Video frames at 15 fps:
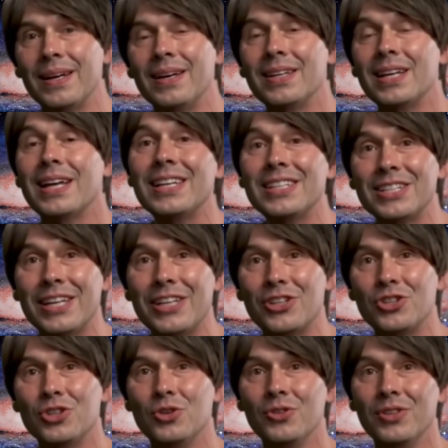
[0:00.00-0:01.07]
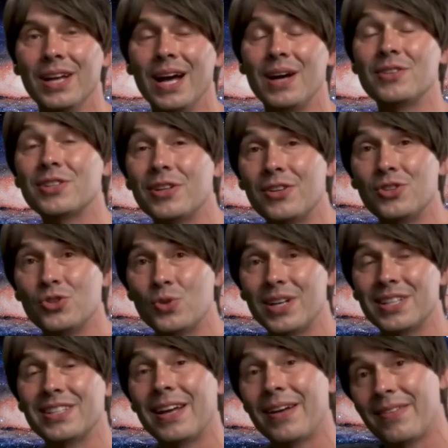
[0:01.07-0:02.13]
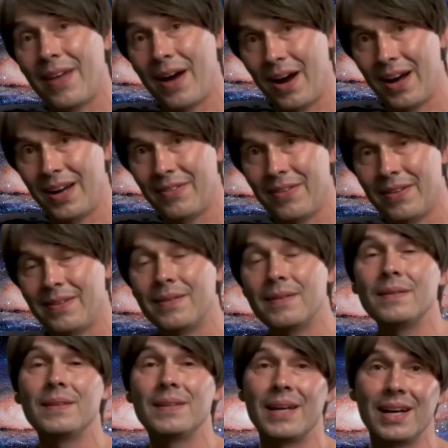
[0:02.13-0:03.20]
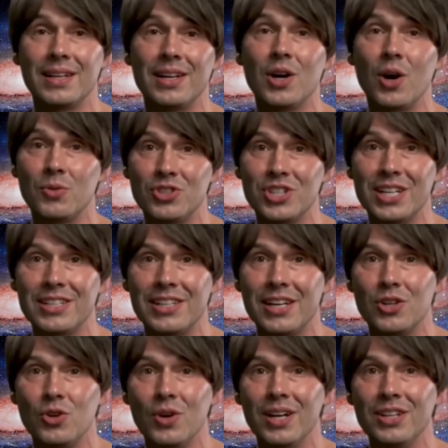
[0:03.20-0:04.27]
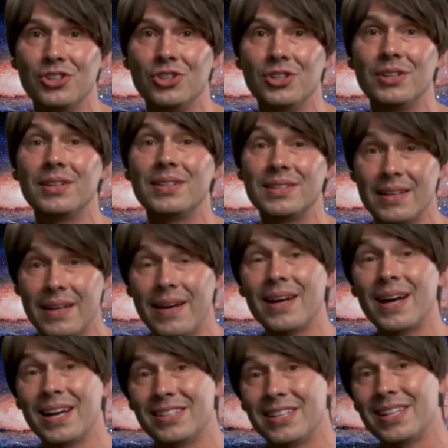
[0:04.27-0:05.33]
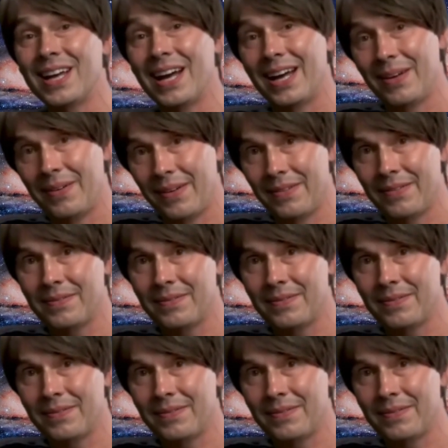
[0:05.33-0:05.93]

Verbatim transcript: This is 2025, and the object in question has a name